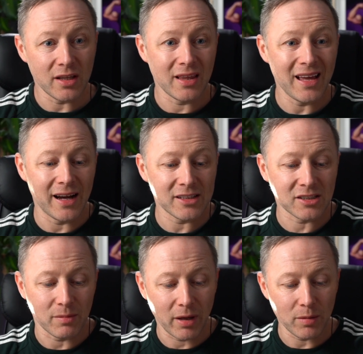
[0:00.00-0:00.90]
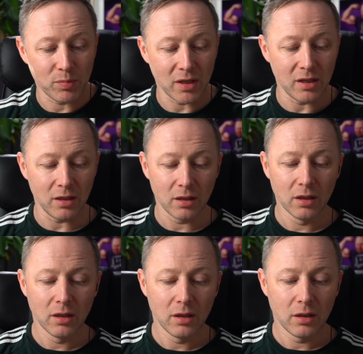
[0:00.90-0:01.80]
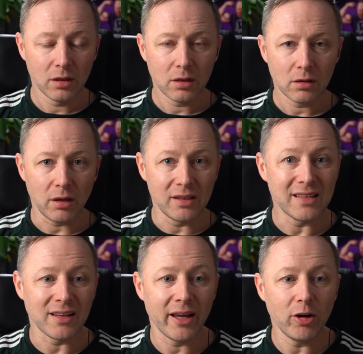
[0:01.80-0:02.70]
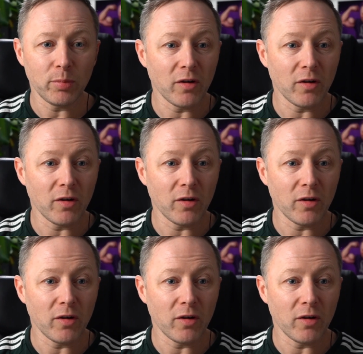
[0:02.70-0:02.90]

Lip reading: They actually might be in need of help.